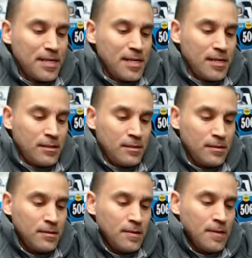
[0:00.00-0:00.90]
in.
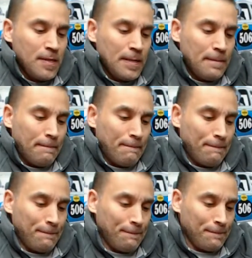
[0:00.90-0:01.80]

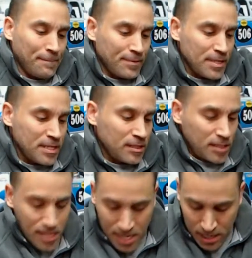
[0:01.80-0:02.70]

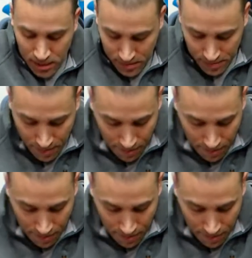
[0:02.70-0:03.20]
Appreciate it.